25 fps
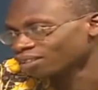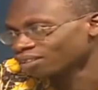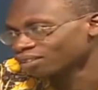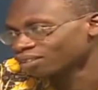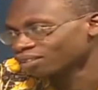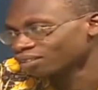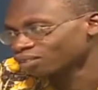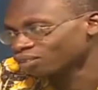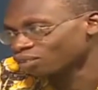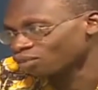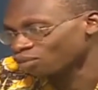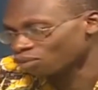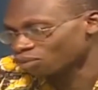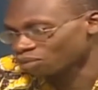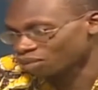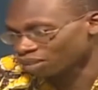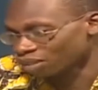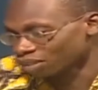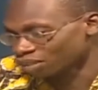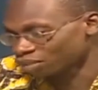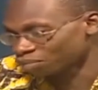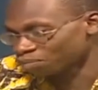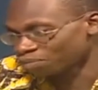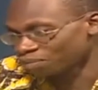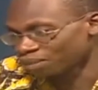So it's
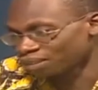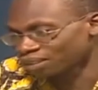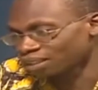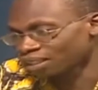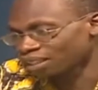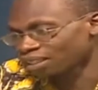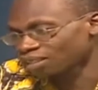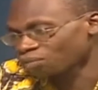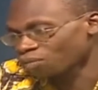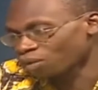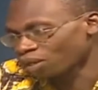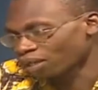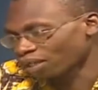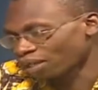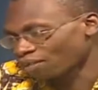basically more like a